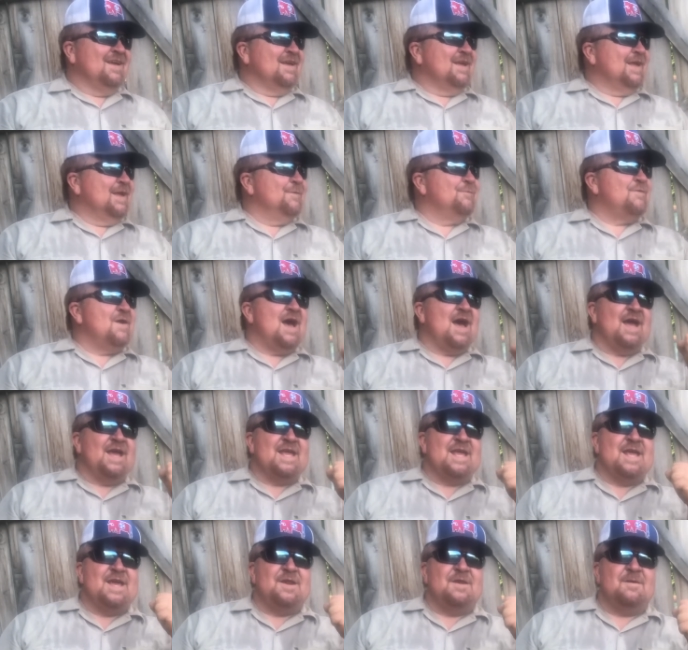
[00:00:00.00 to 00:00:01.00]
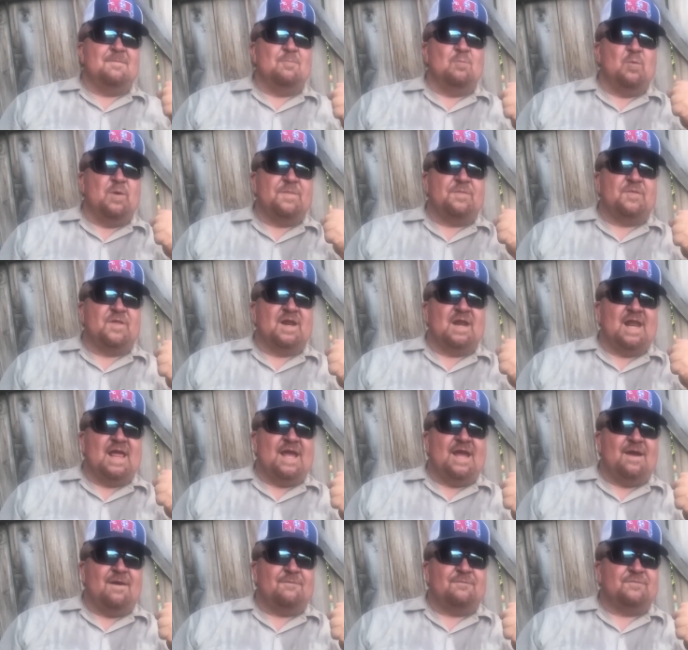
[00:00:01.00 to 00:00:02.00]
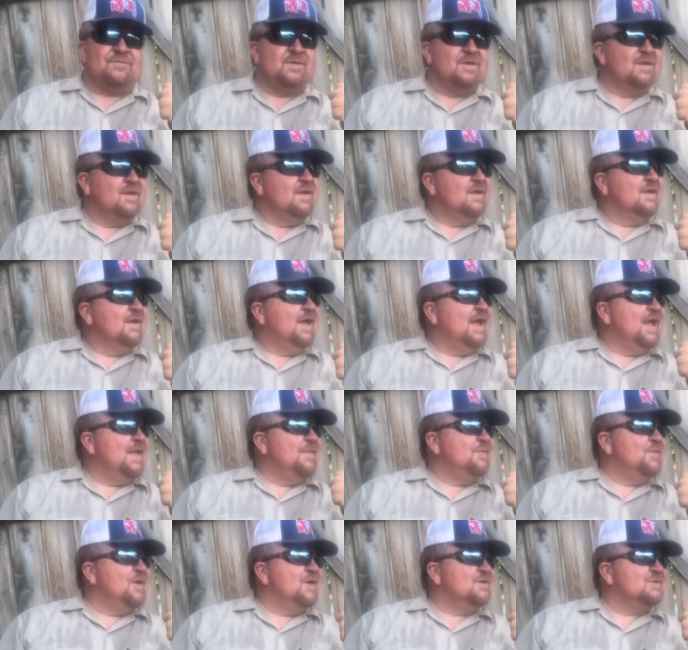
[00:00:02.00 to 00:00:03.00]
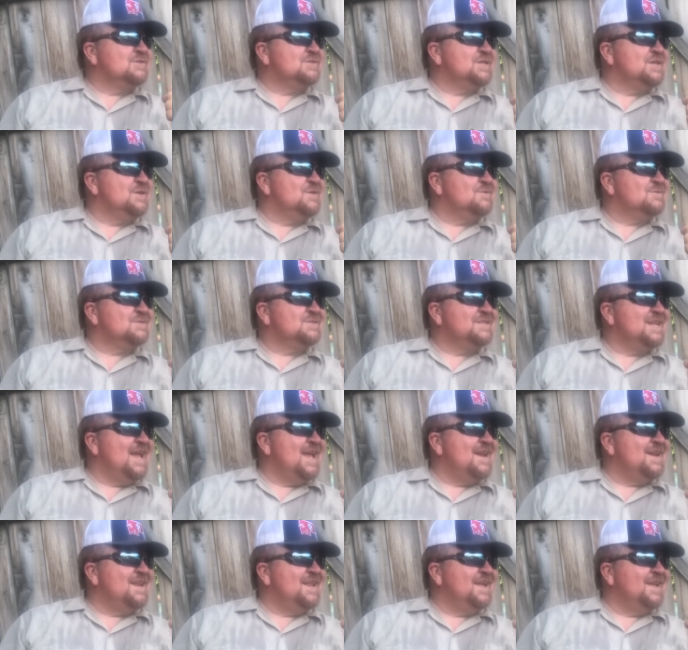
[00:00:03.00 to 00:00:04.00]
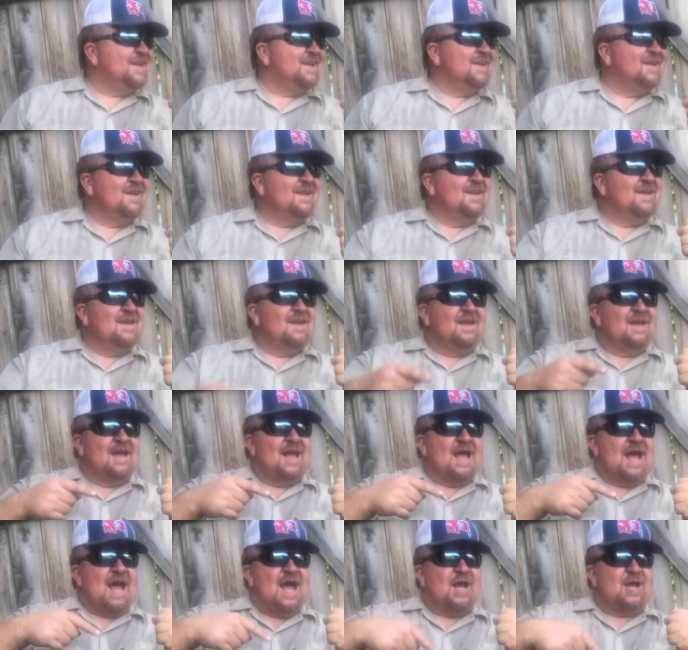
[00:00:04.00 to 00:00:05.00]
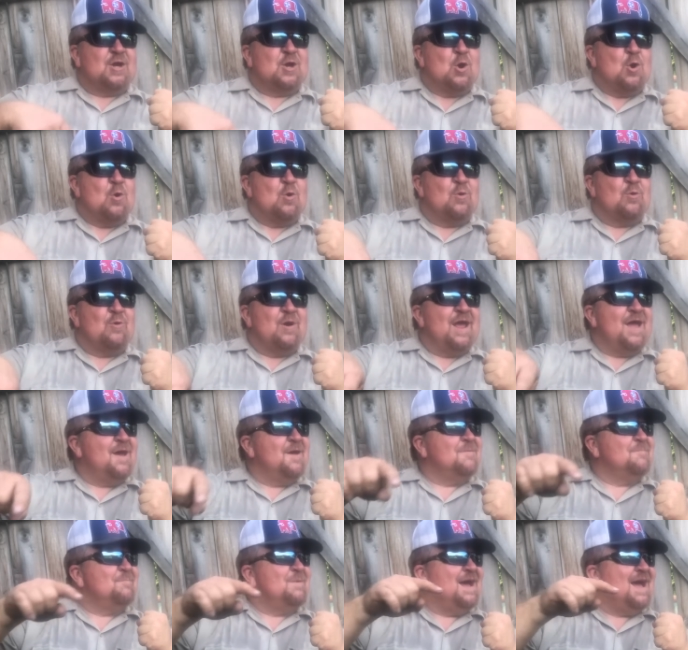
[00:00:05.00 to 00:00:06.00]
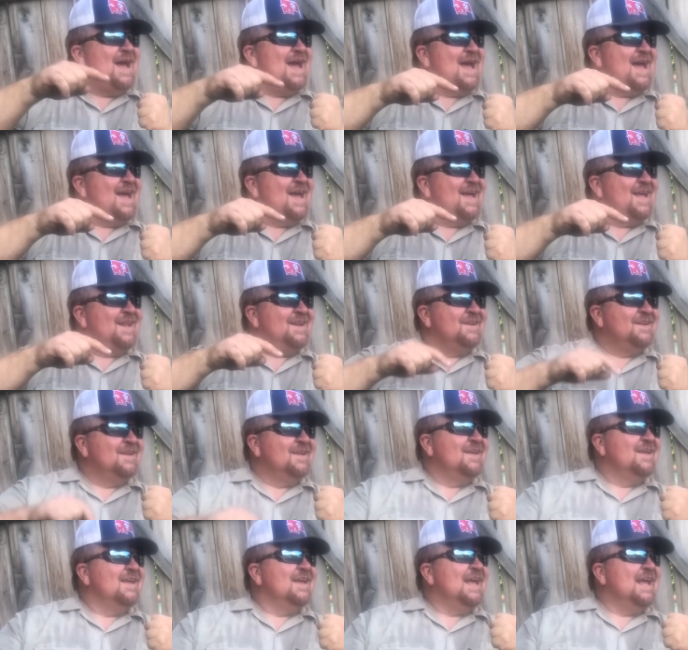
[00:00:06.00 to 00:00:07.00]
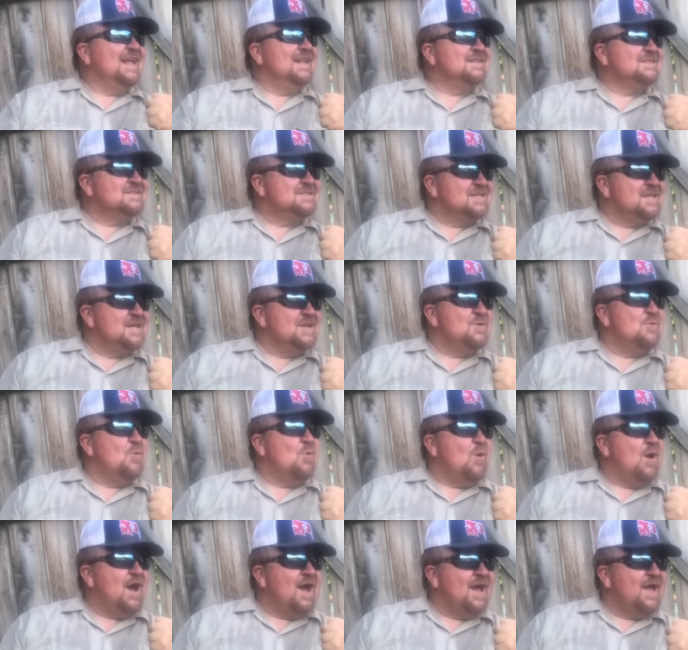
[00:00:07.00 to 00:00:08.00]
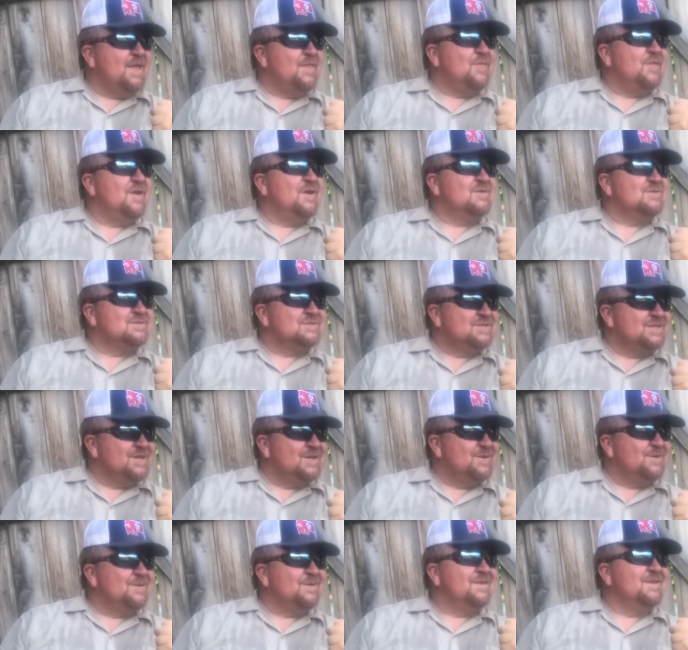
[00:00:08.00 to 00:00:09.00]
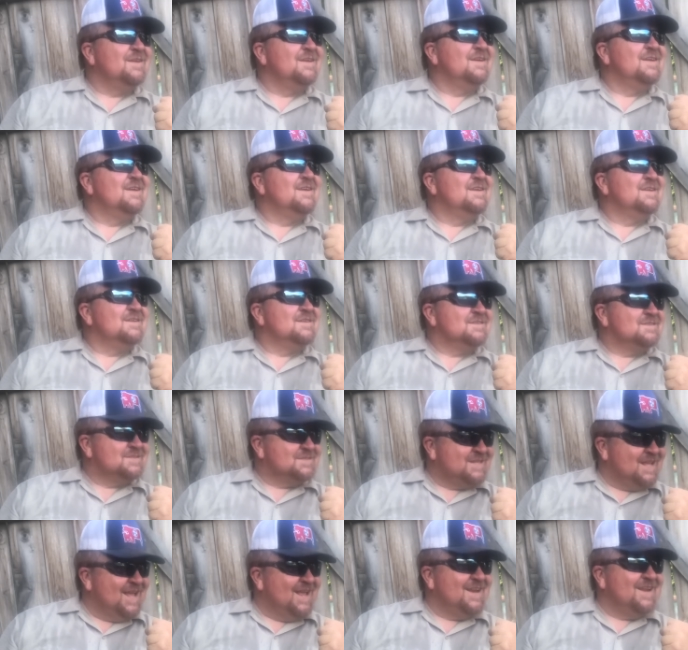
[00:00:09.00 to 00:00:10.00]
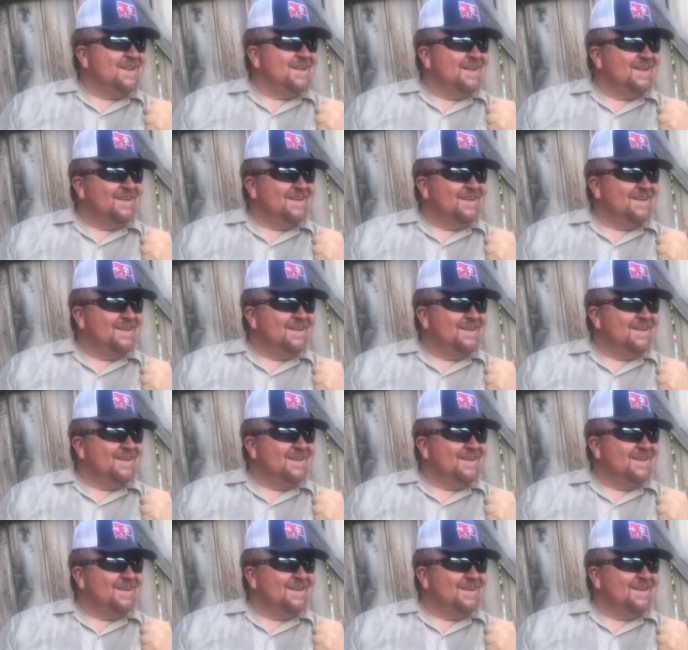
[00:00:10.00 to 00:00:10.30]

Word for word: If I hit them with the left and they're still standing, I go around behind and see why they're still standing.